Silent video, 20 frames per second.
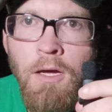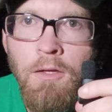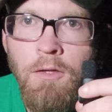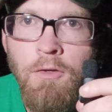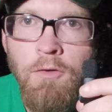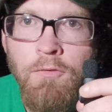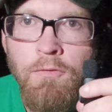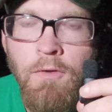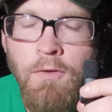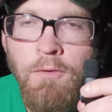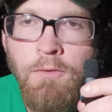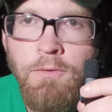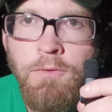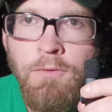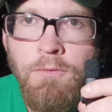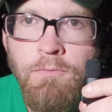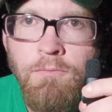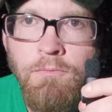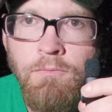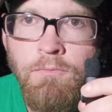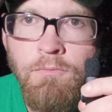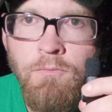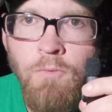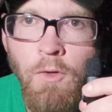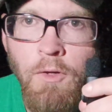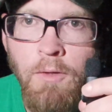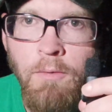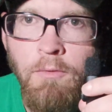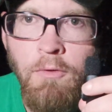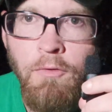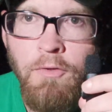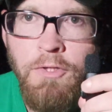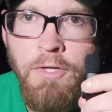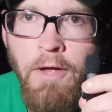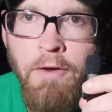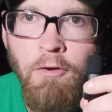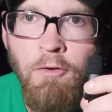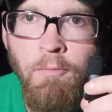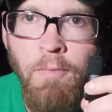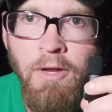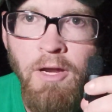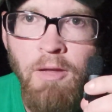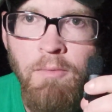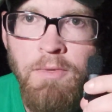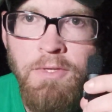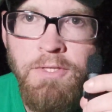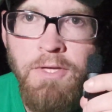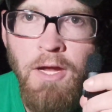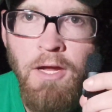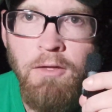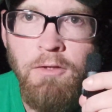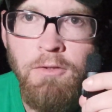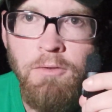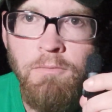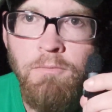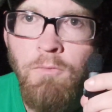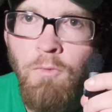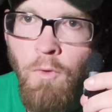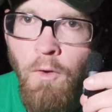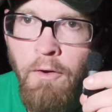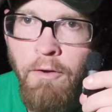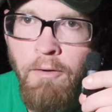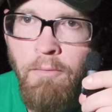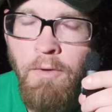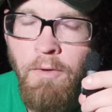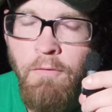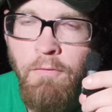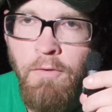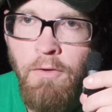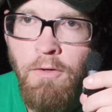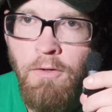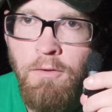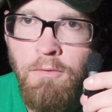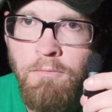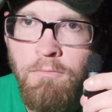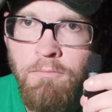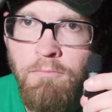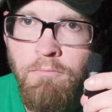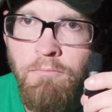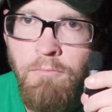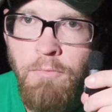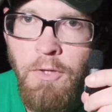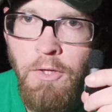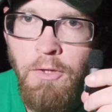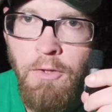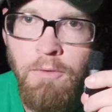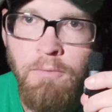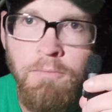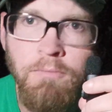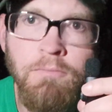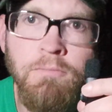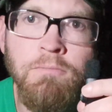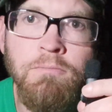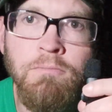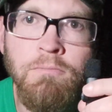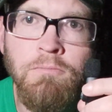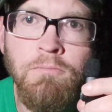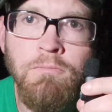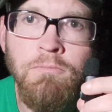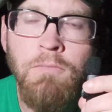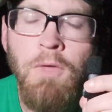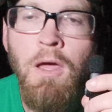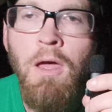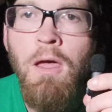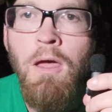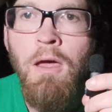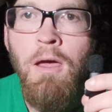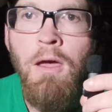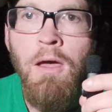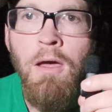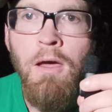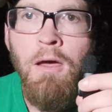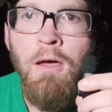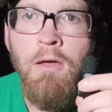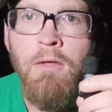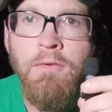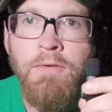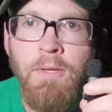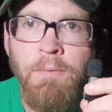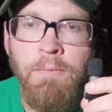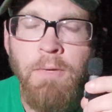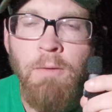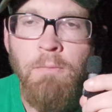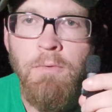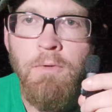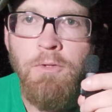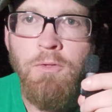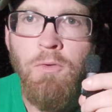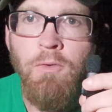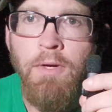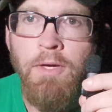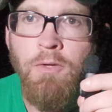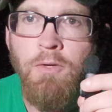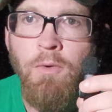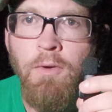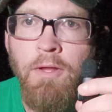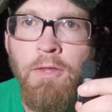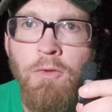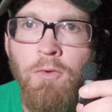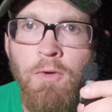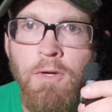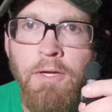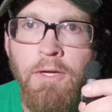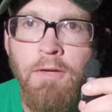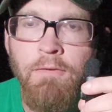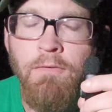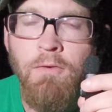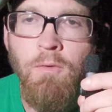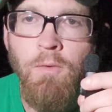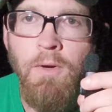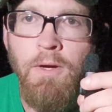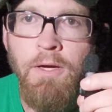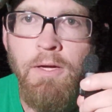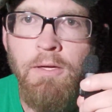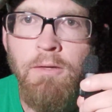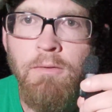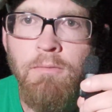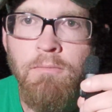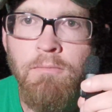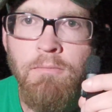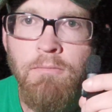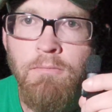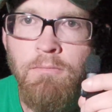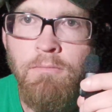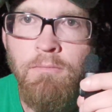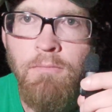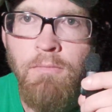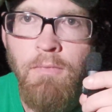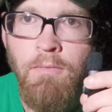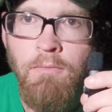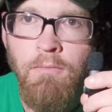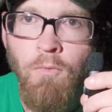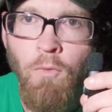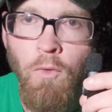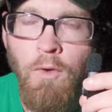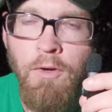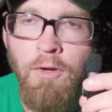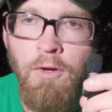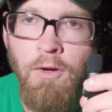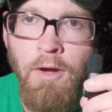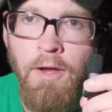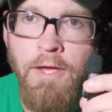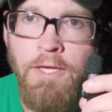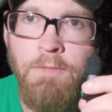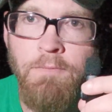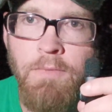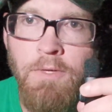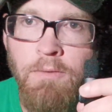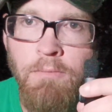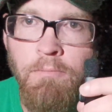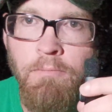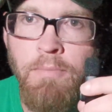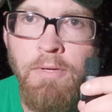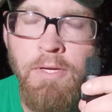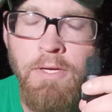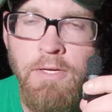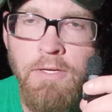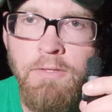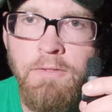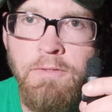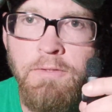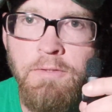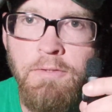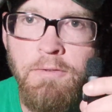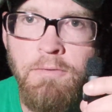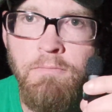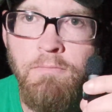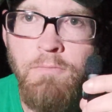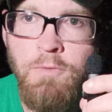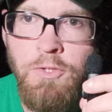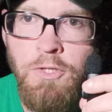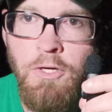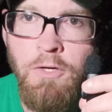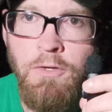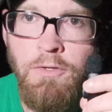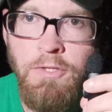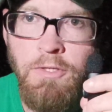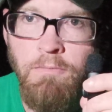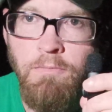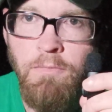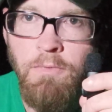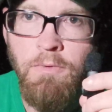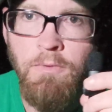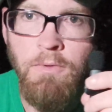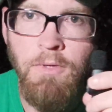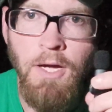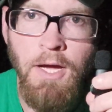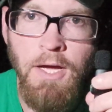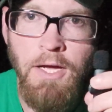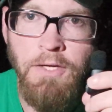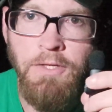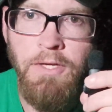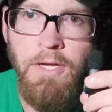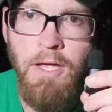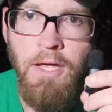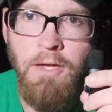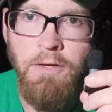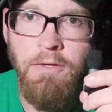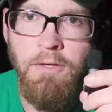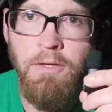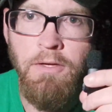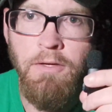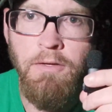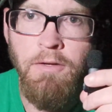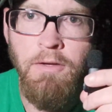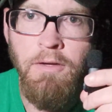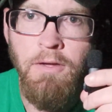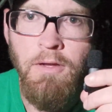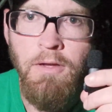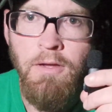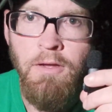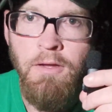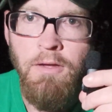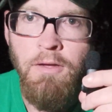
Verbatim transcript: Hello folks, welcome to the channel. My name is Tyler. Welcome if you're new. September 2023 giveaway. Winner has been picked, chosen, contacted,